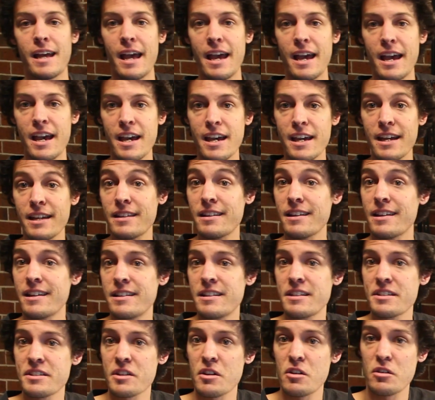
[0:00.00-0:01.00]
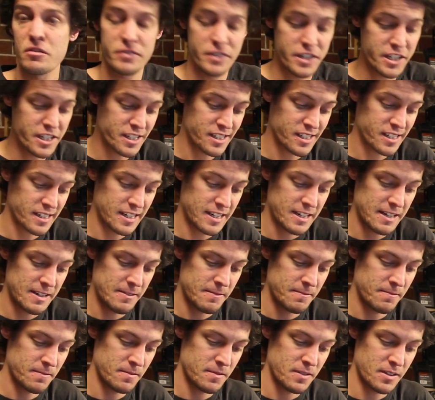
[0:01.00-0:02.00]
and a disc golf disc
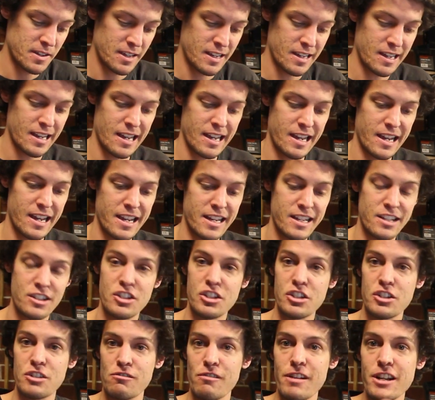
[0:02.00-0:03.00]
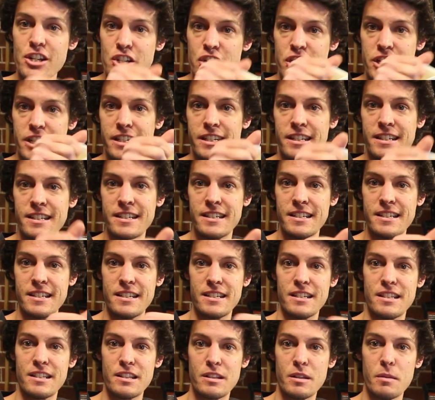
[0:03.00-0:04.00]
and stretching
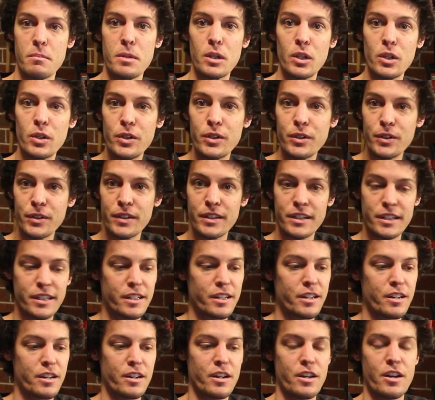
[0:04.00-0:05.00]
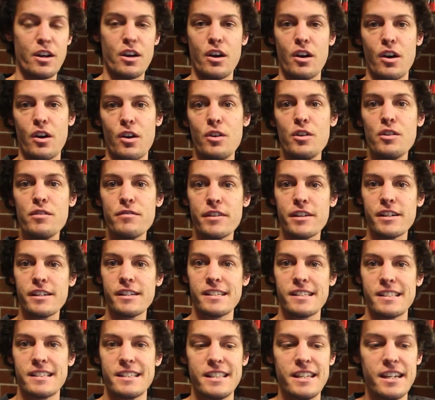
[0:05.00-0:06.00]
the balloon
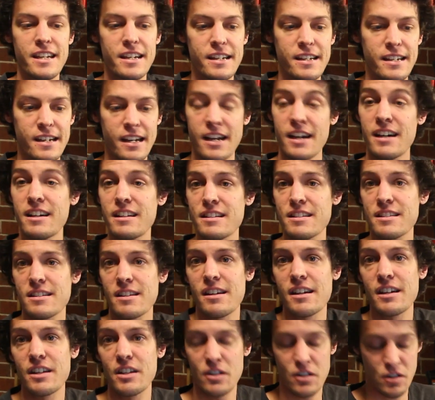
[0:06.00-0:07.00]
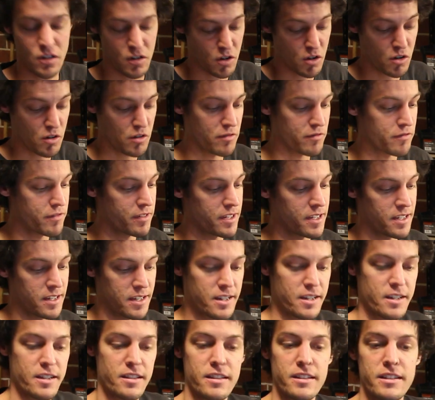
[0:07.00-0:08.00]
over the underside of
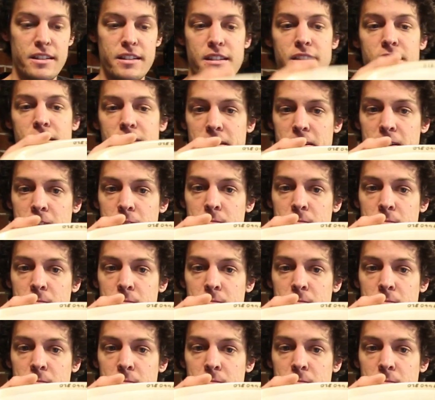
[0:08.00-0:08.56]
the disc,